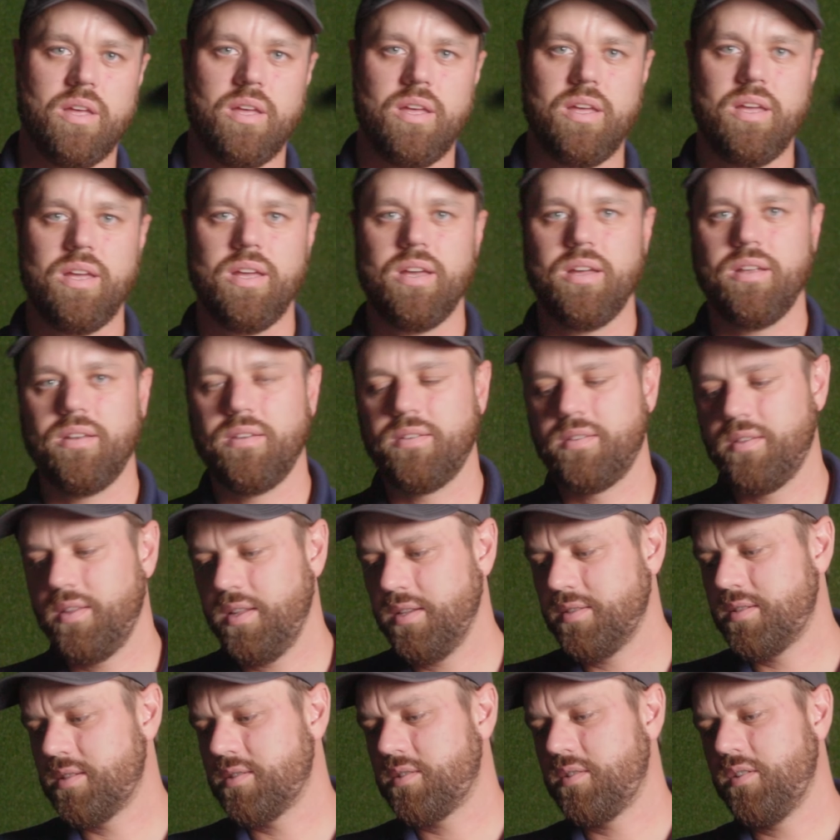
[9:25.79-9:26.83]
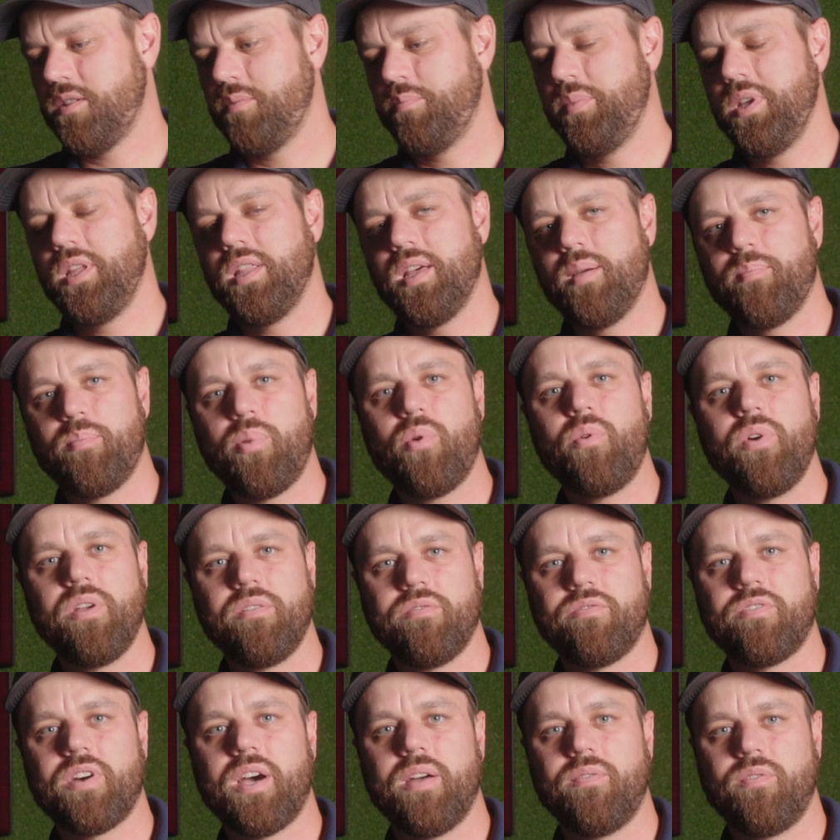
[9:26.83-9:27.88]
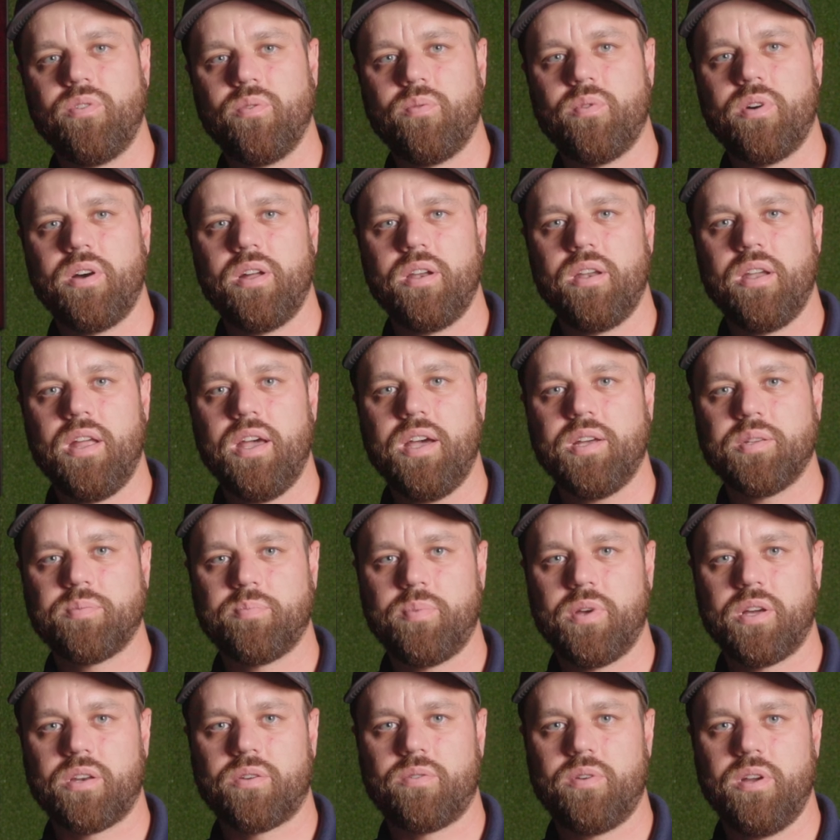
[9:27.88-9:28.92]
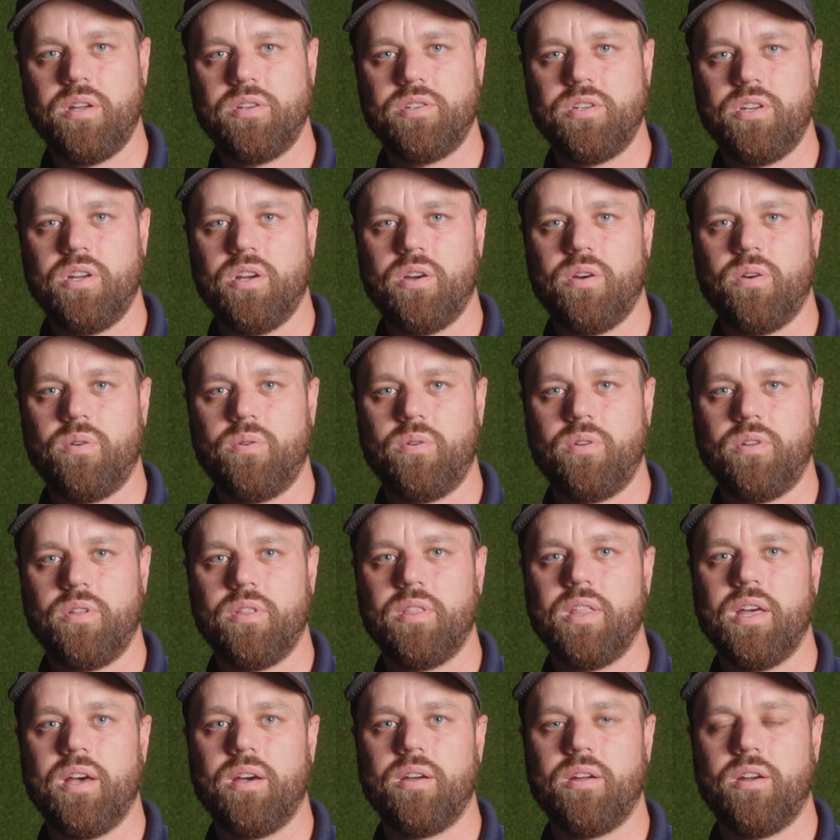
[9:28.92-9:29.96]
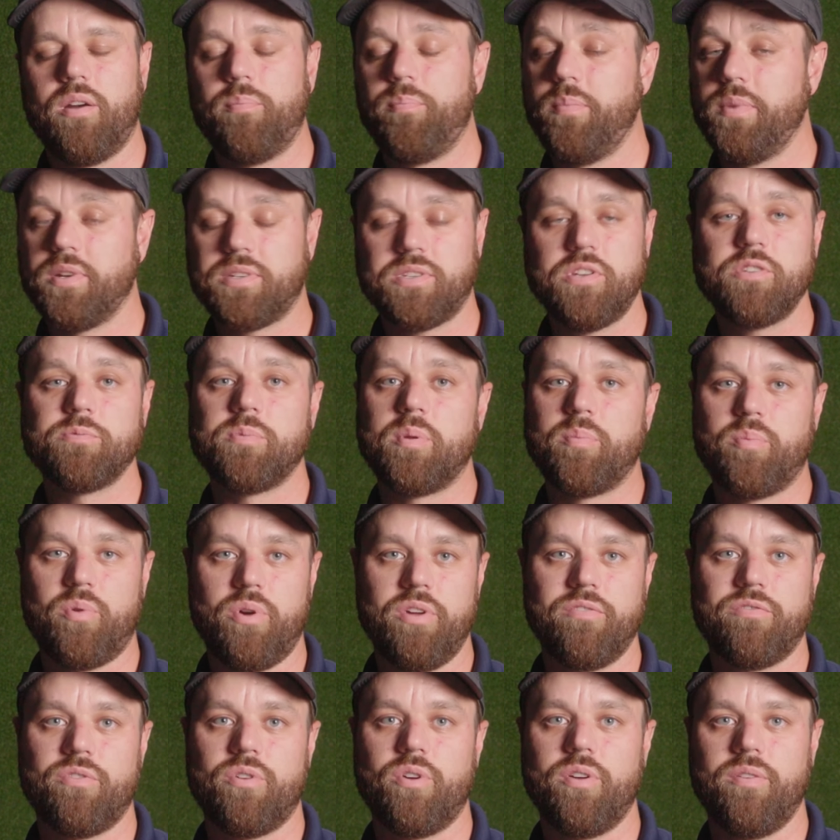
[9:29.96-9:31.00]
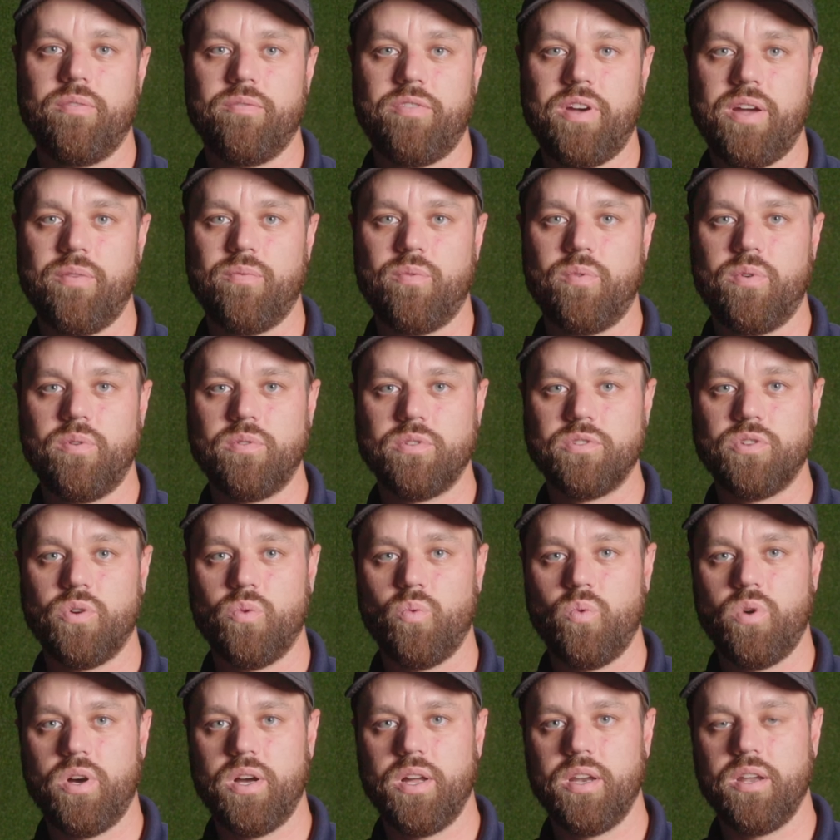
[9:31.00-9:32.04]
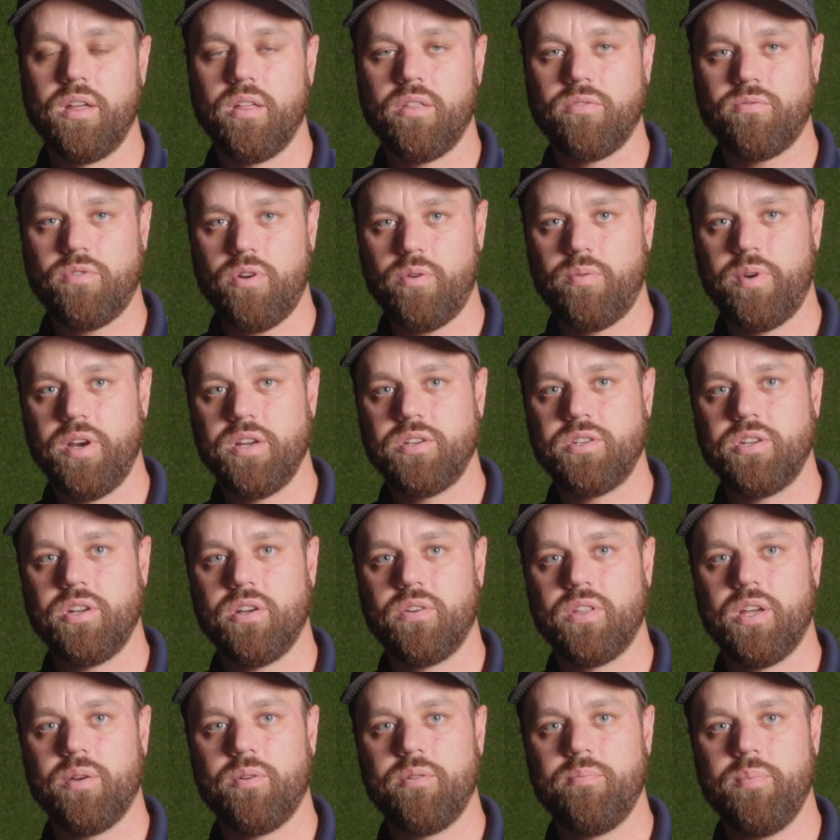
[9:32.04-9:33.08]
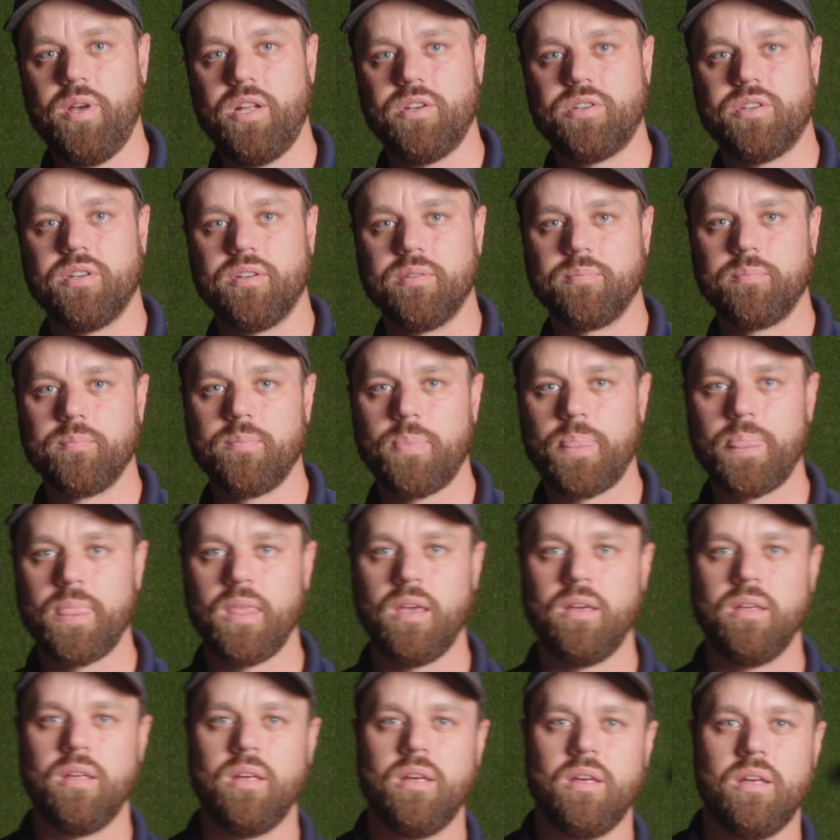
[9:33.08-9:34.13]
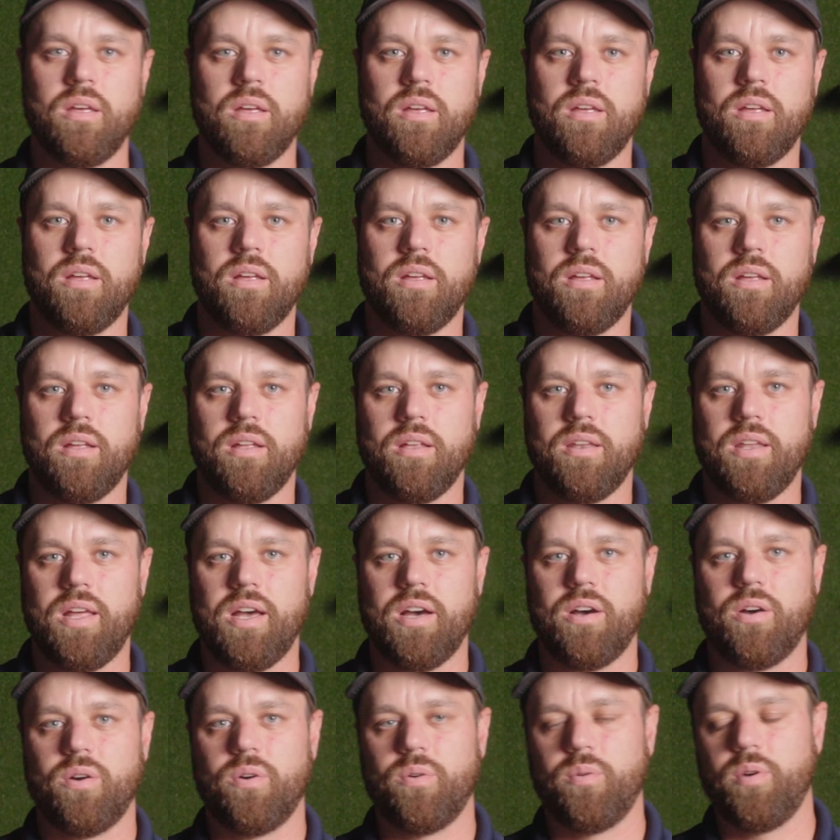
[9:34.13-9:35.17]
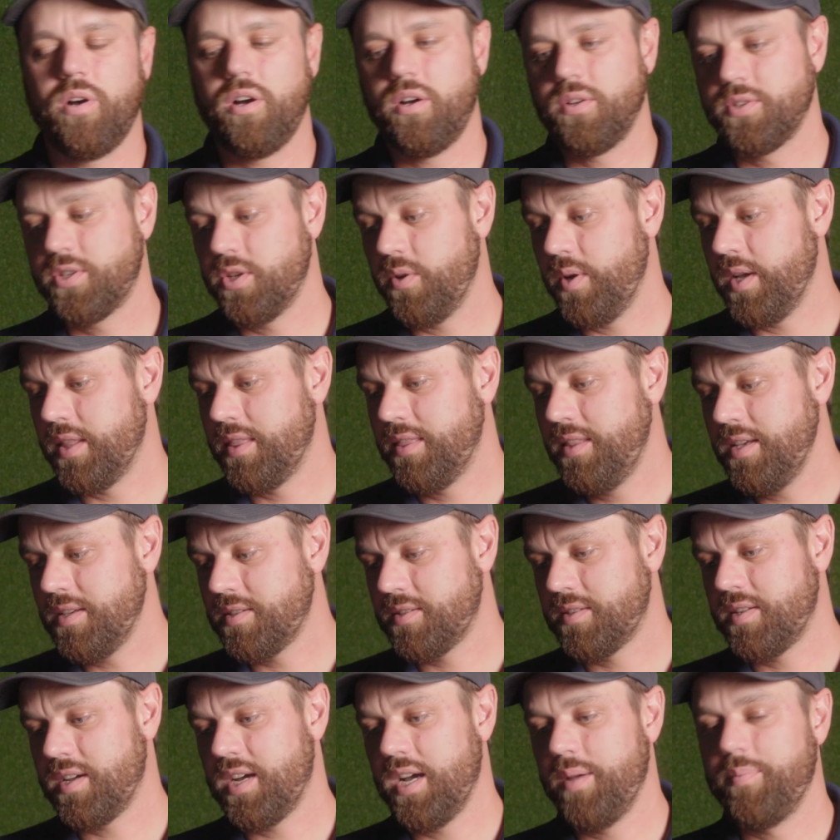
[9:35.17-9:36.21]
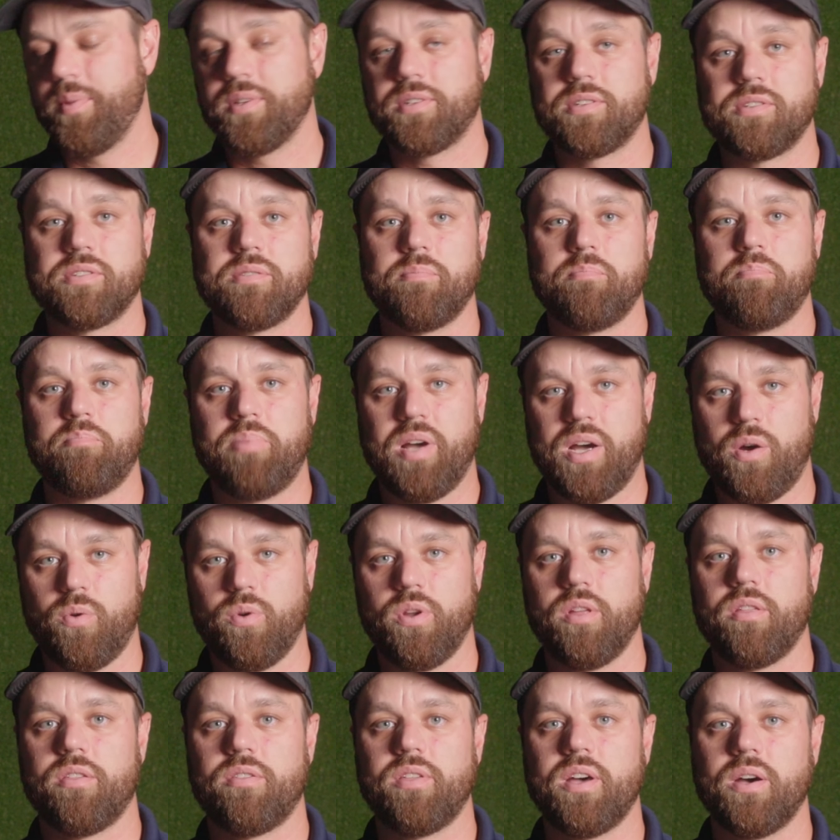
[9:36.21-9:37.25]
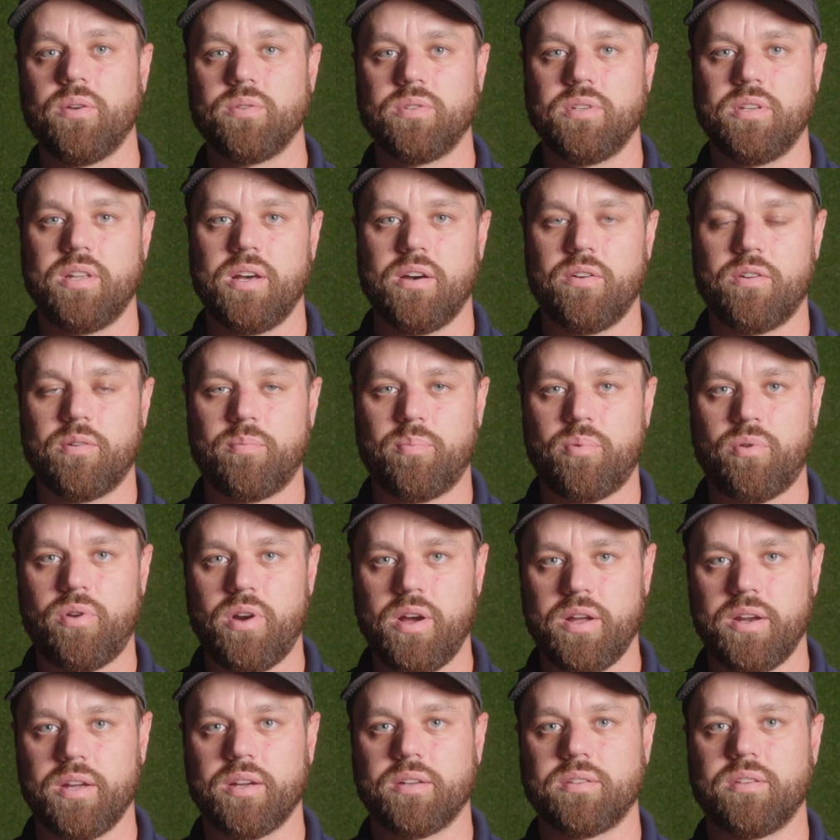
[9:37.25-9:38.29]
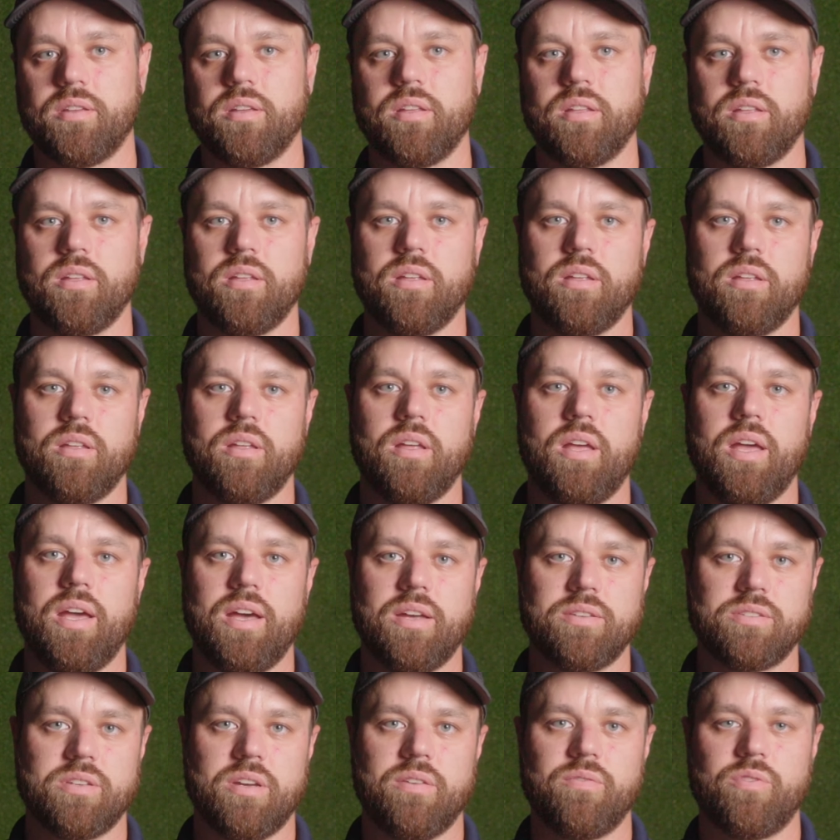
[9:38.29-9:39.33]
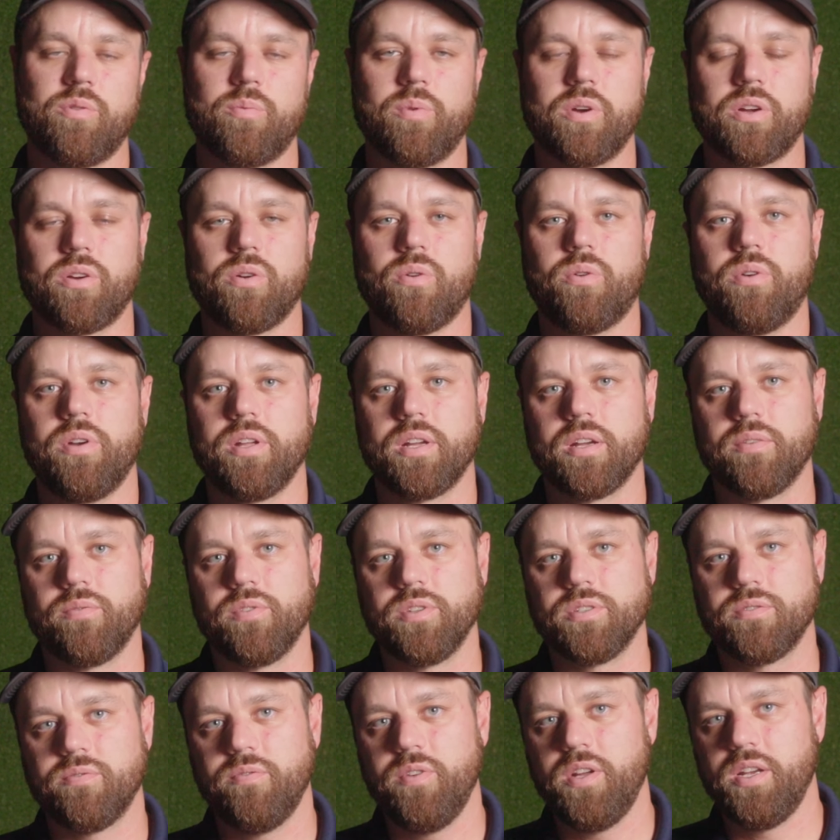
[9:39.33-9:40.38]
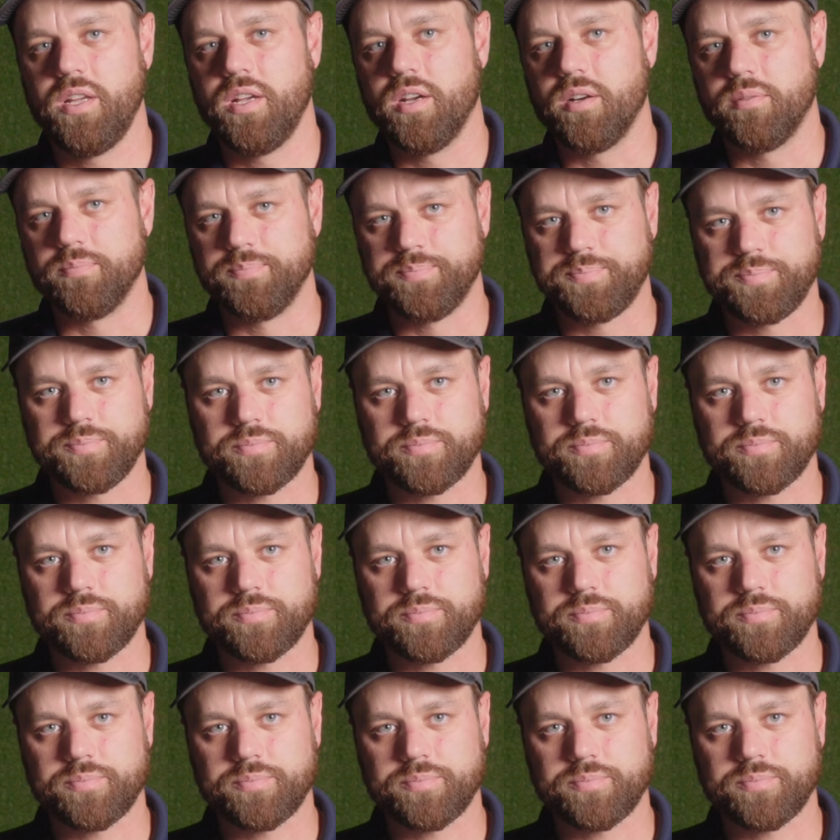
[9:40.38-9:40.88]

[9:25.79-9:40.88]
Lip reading: And this is going to be that 0.5:1 aspect ratio that, or excuse me, 0.5:1 throw ratio that we mentioned. Now, also at this time, this is about a $1,000 product as of the recording of this video.